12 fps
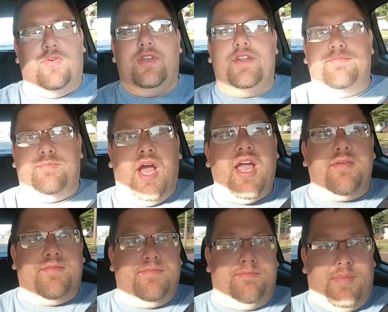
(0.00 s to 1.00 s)
go ahead,
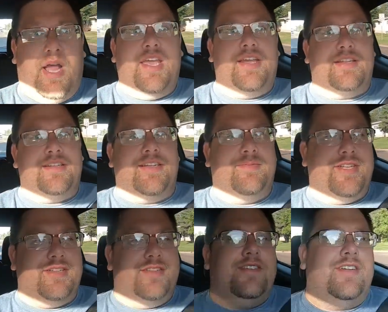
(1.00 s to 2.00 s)
buy it. I
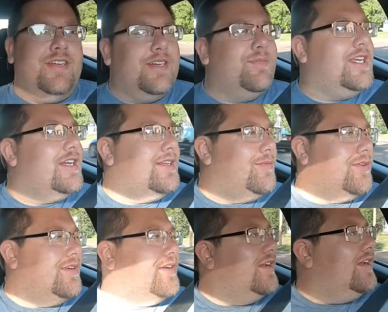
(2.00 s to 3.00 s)
mean, they're not going to make any
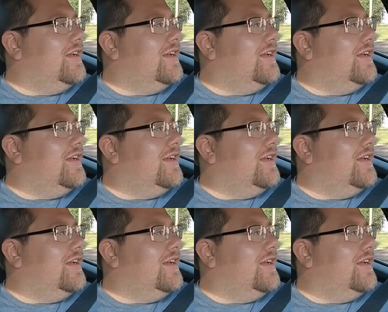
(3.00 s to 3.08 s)
more.